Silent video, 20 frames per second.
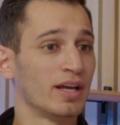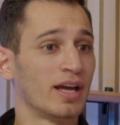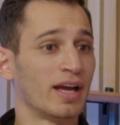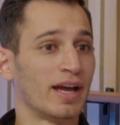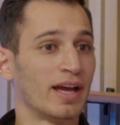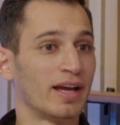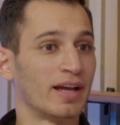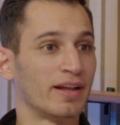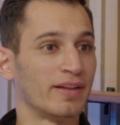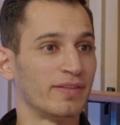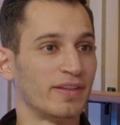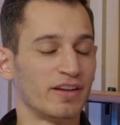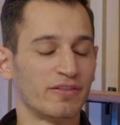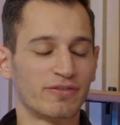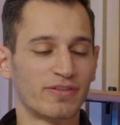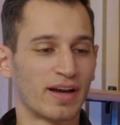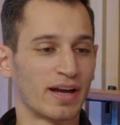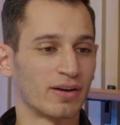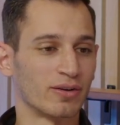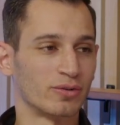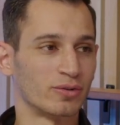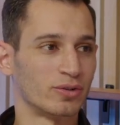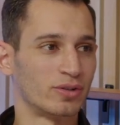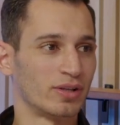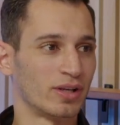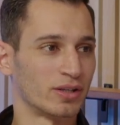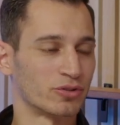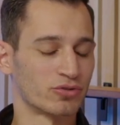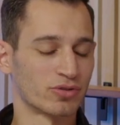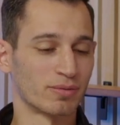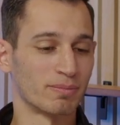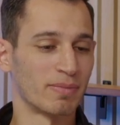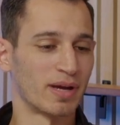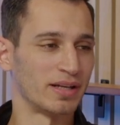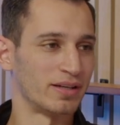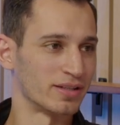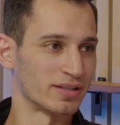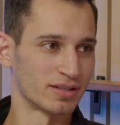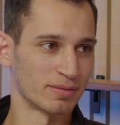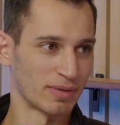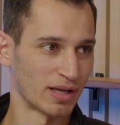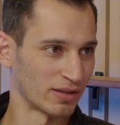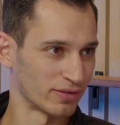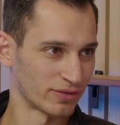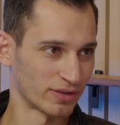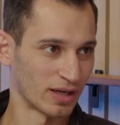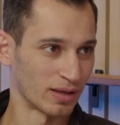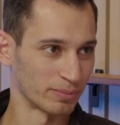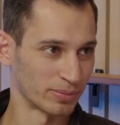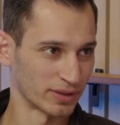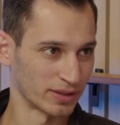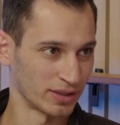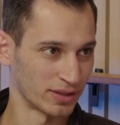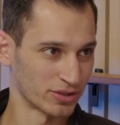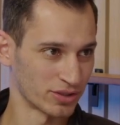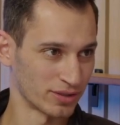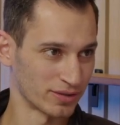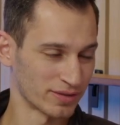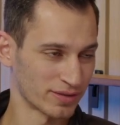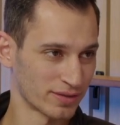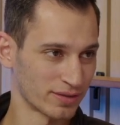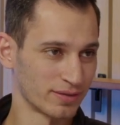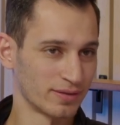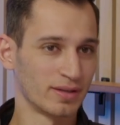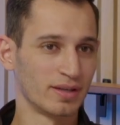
and they found a tremendous amount of complications.